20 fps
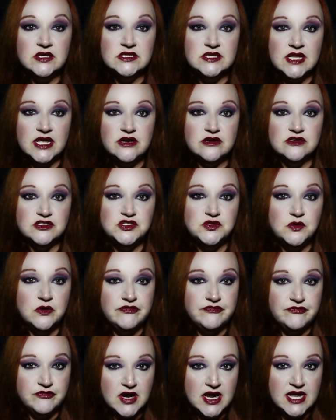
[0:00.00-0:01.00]
a letter to a
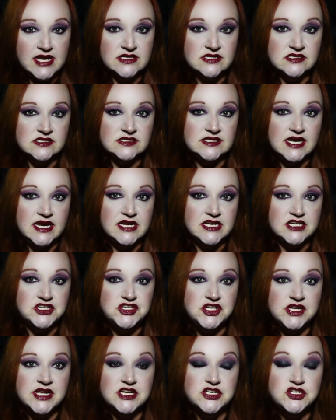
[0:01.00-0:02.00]
friend stating
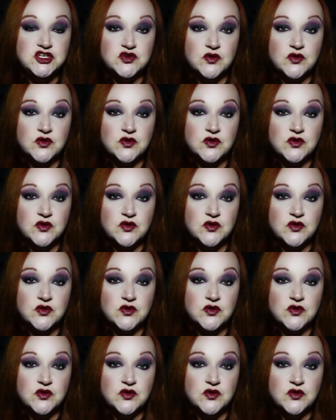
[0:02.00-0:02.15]
she had